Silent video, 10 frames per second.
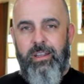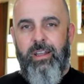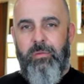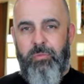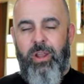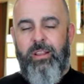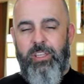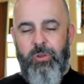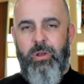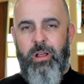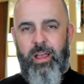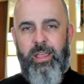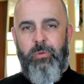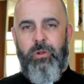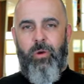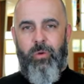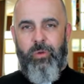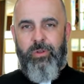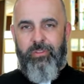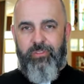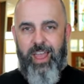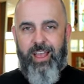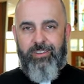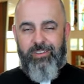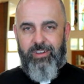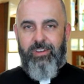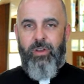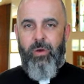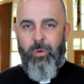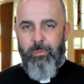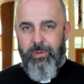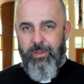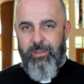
And I pray that you and I would hold fast to hope,